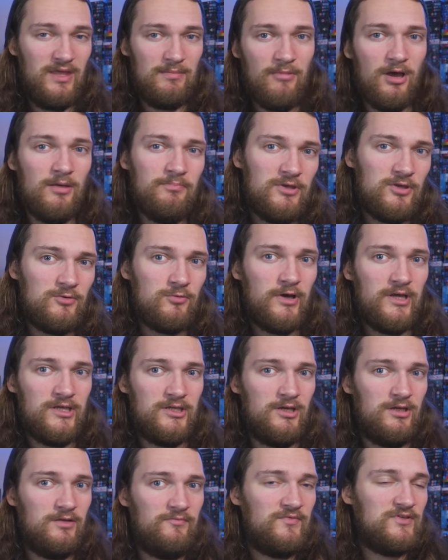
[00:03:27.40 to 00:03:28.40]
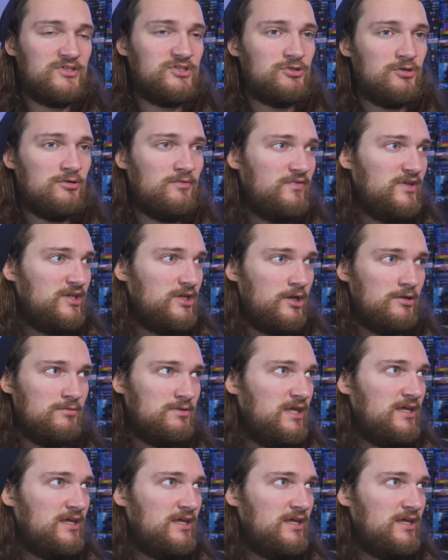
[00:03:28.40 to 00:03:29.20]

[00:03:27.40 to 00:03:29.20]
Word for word: they might be quite good for sort of, you know,